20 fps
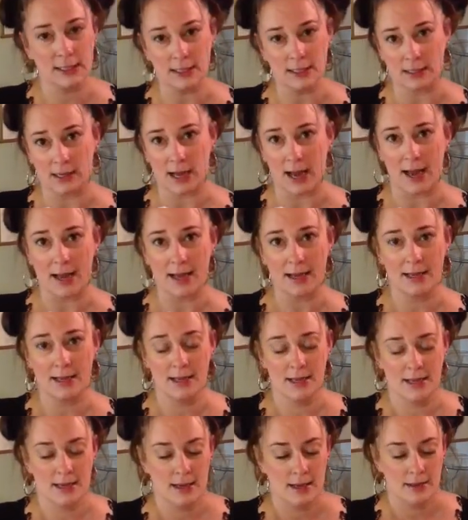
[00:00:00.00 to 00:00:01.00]
little guy.
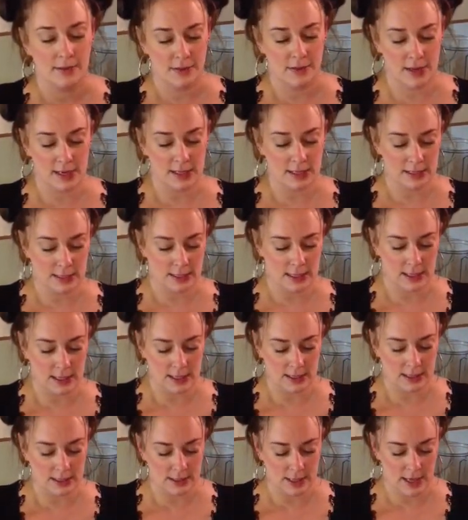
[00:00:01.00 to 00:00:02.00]
This
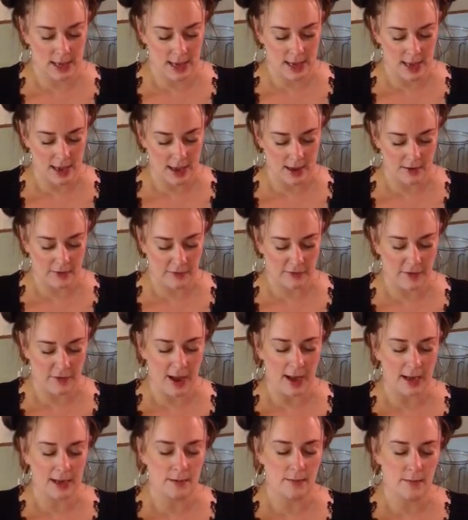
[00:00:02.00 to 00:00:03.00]
is a
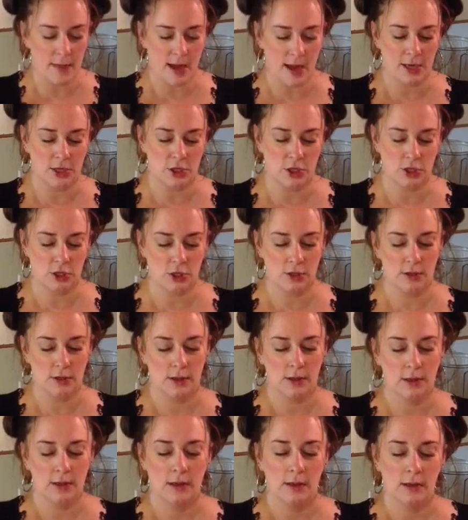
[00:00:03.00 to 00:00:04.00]
fine mesh
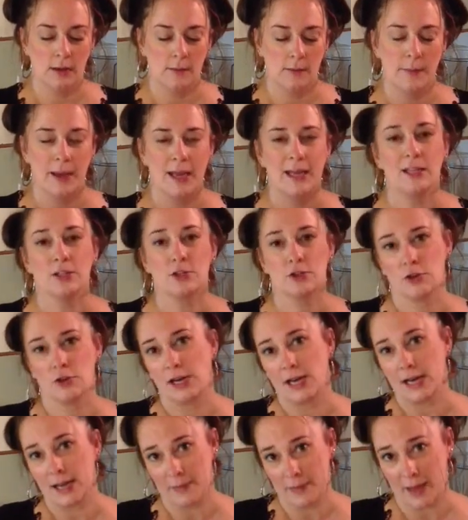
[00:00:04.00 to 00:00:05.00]
paint
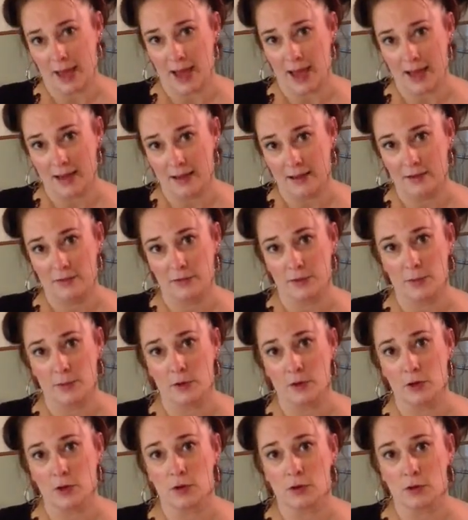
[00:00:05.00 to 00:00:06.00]
straining bag from
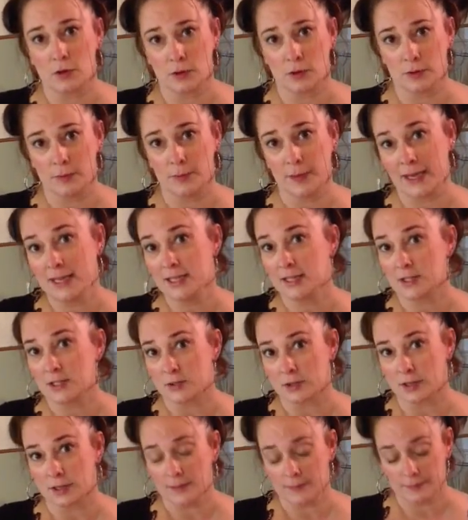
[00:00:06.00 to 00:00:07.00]
your local paint
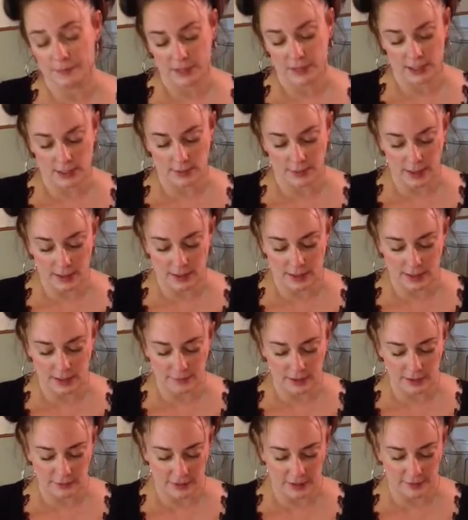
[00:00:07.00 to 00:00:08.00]
store. It's about
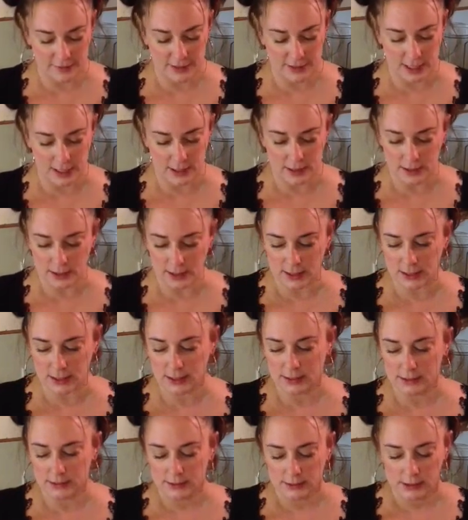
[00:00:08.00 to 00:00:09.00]
75 cents.
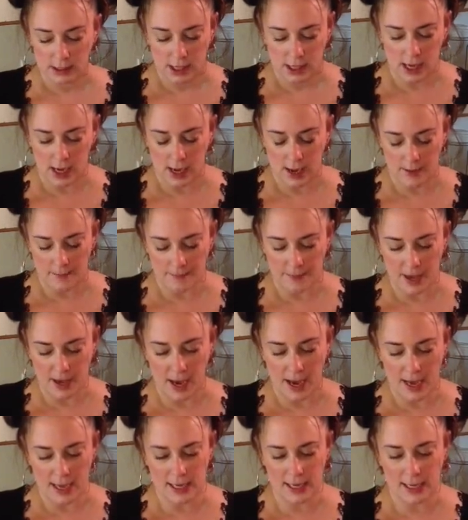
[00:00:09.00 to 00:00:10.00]

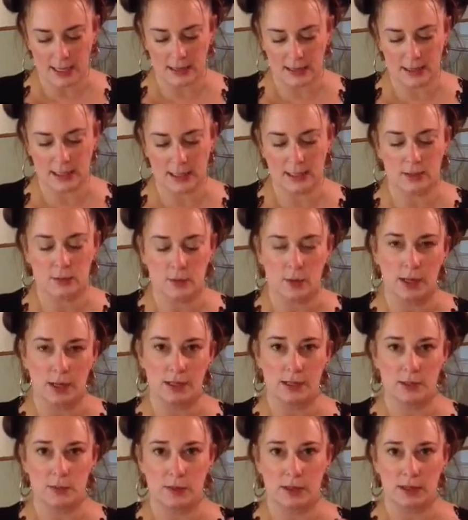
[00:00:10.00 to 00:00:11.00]
I get these
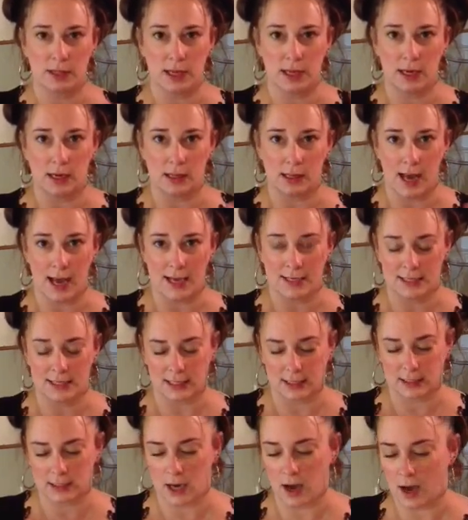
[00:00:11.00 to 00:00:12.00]
ones with an
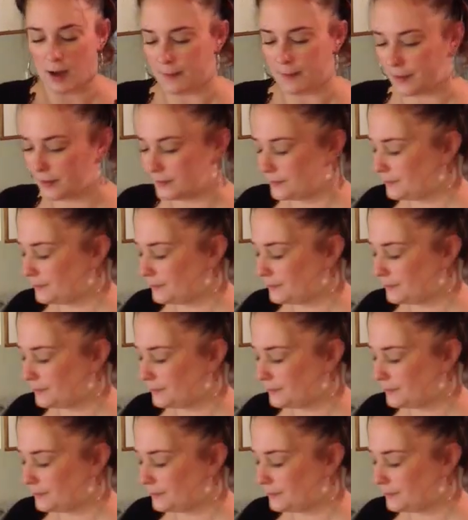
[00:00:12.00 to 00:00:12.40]
elastic top